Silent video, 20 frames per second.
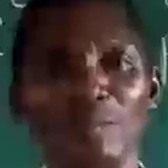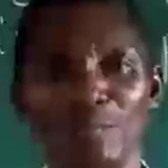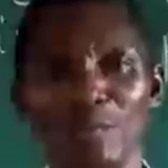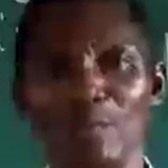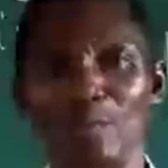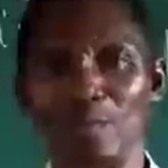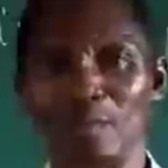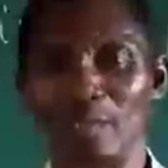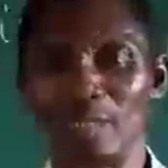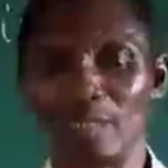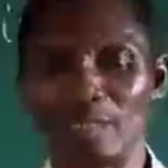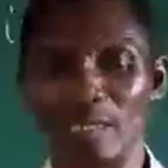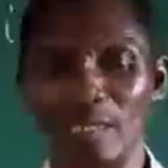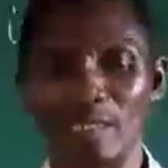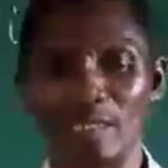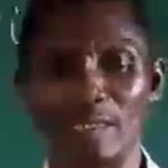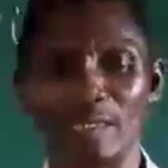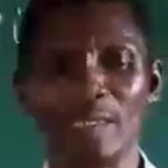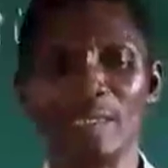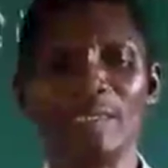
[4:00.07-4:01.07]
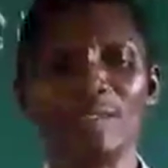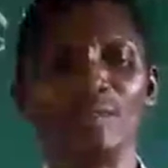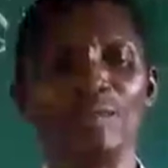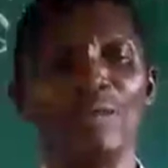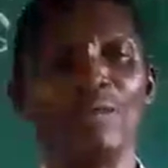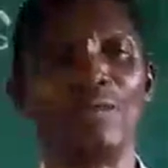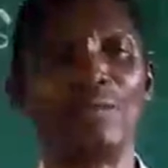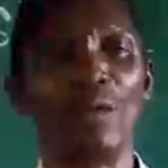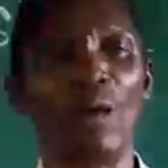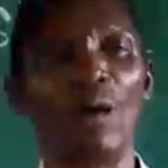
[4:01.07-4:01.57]
prepositions
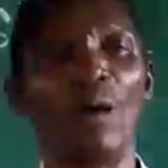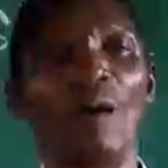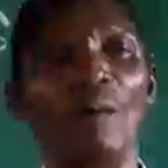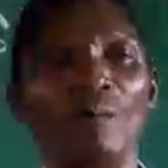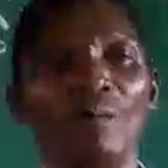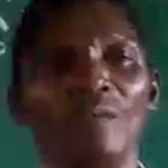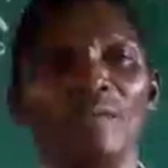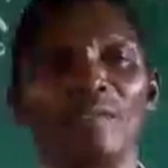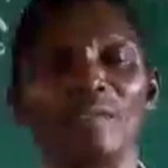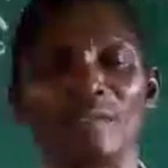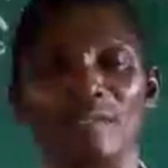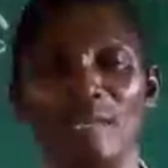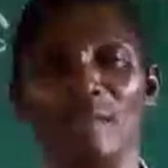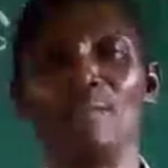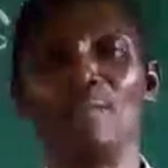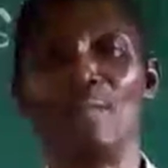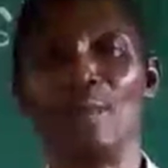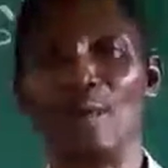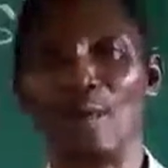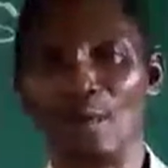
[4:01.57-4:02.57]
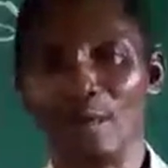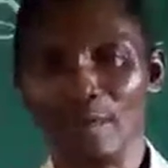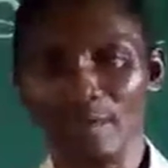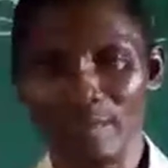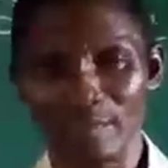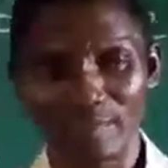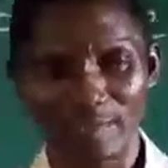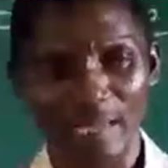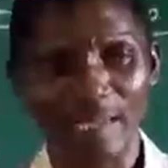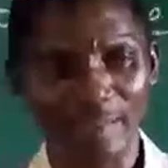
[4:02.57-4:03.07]
to form simple
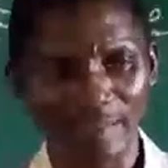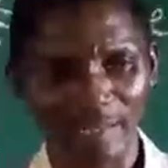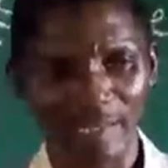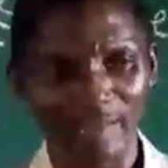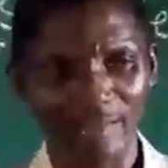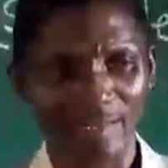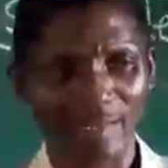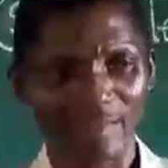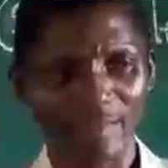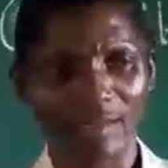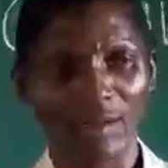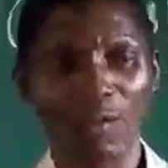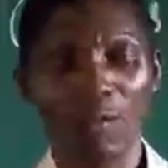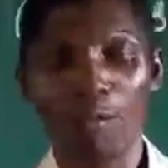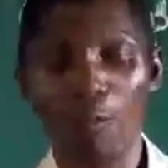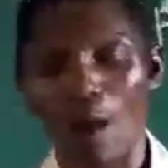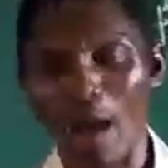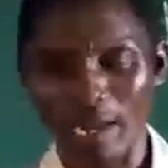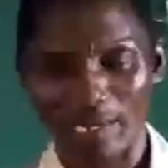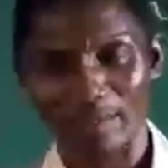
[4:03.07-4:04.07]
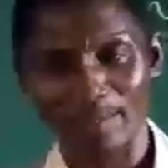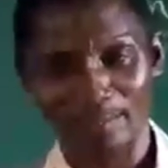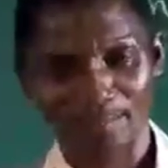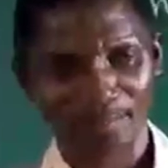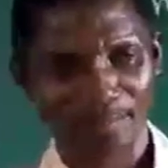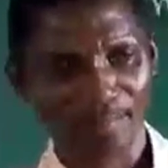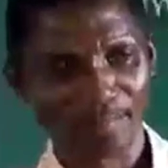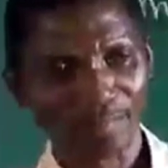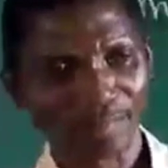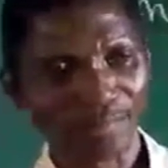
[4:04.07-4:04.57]
sentences.
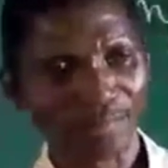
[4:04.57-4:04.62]
1.